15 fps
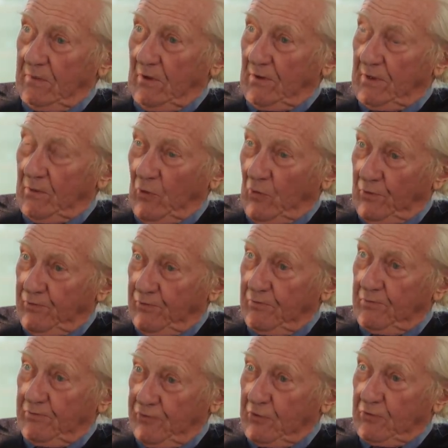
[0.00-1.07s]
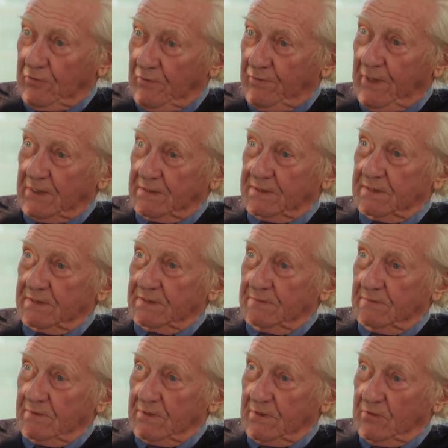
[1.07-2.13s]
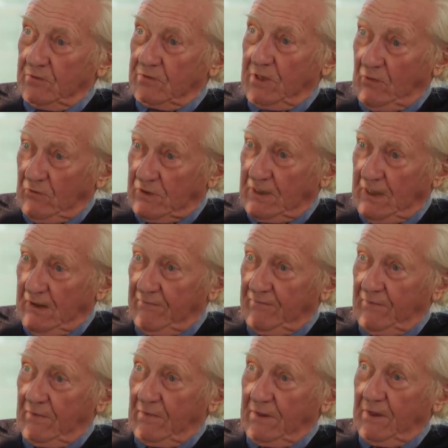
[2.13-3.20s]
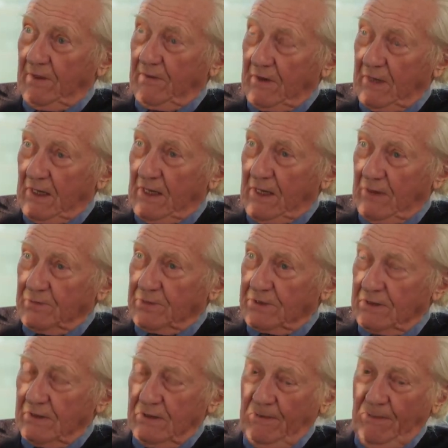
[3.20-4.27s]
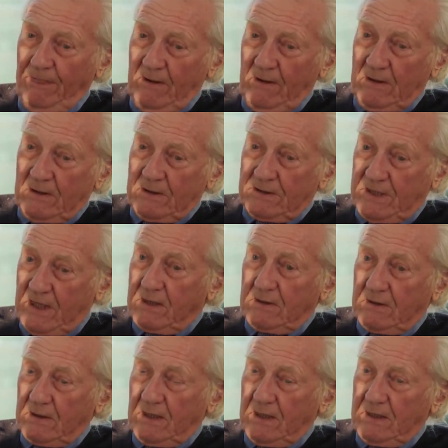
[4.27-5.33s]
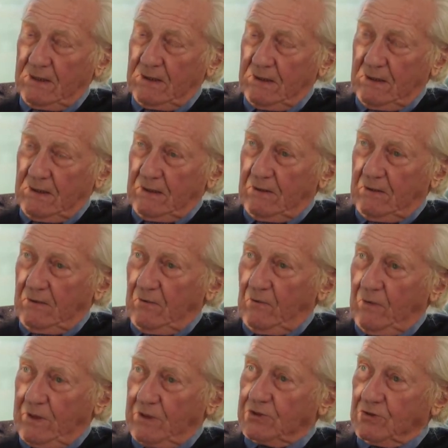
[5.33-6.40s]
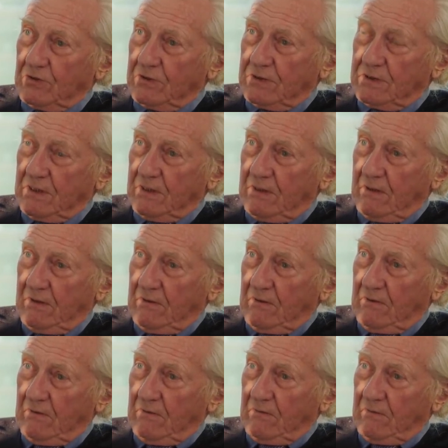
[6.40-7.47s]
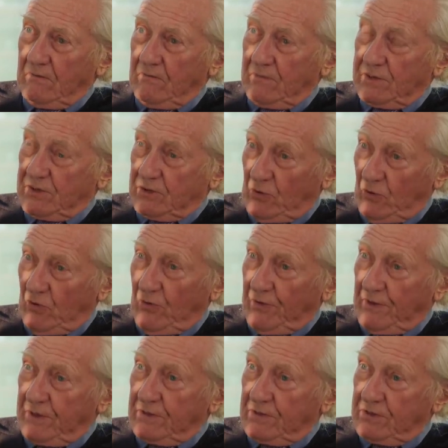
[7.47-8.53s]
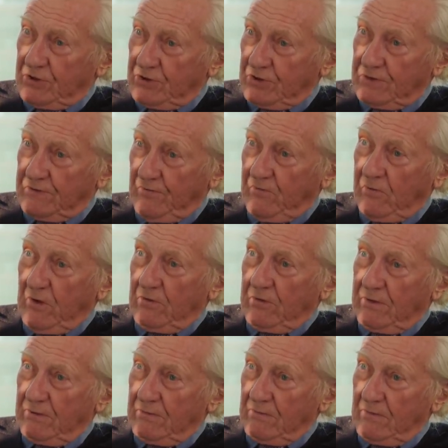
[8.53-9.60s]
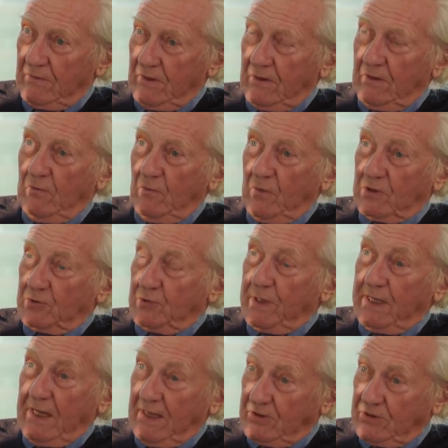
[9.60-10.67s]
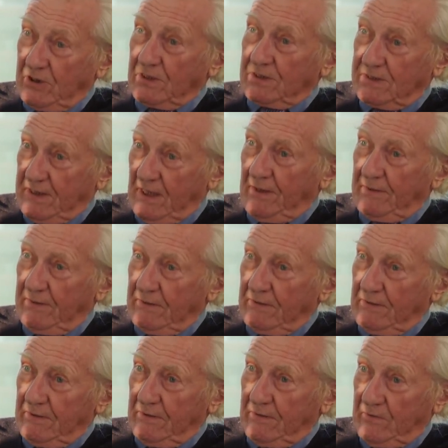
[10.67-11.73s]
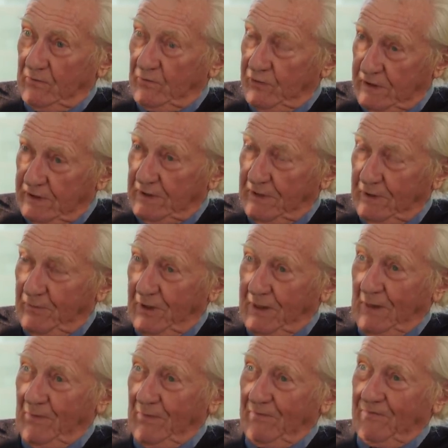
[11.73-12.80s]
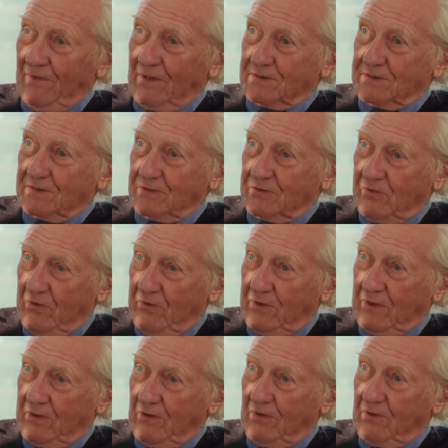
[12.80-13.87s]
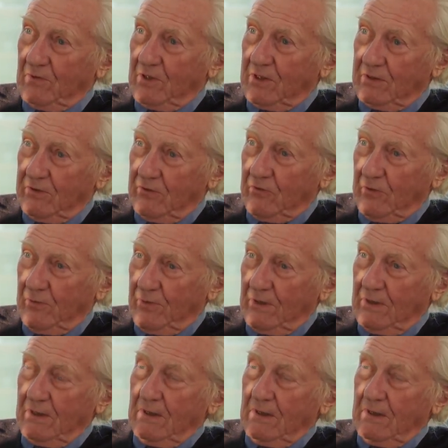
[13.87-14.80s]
on a more prudent basis, so you don't have another collapse. Secondly, we should restore the conditions of growth, which we had just done. Britain had become the fastest growing economy in Europe.